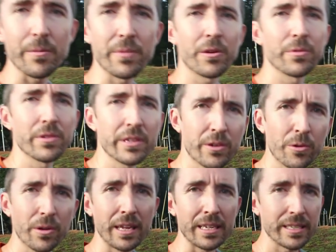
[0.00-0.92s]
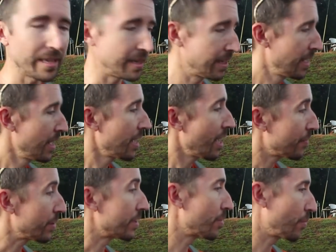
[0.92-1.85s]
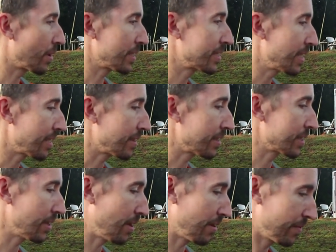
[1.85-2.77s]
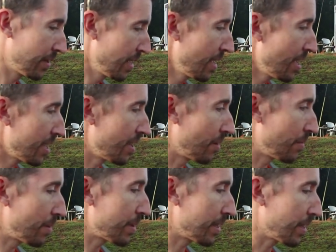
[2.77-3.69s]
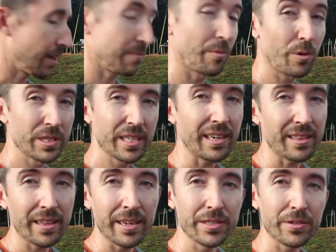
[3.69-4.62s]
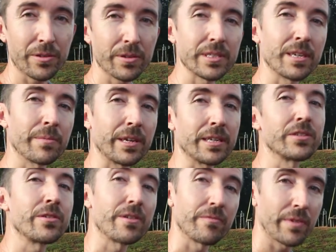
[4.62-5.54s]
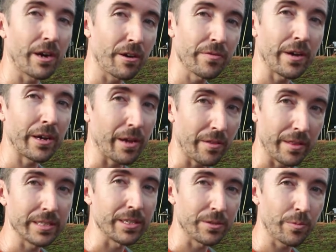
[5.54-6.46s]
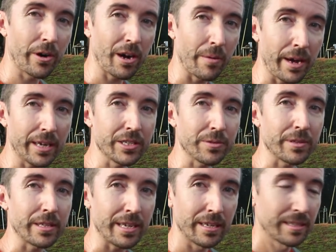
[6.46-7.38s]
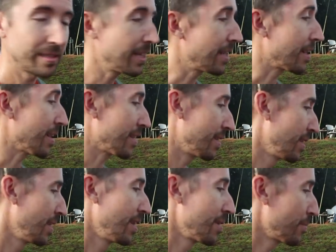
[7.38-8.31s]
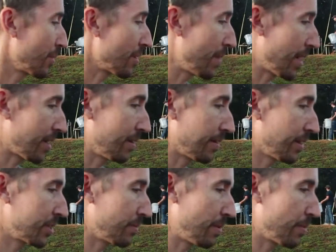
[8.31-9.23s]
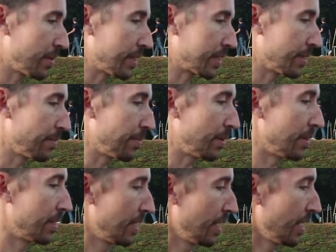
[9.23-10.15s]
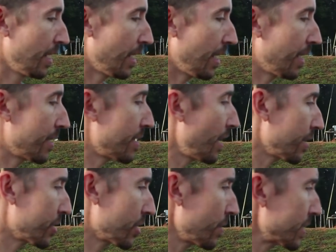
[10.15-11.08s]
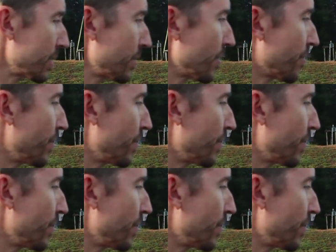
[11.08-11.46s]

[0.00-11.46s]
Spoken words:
it'd be a really cool idea if you did want to take this off, you know, maybe get a boresight laser or something so you can verify, okay, this is where I'm actually hitting, put it back on. That should be pretty simple. And yeah, show us some of the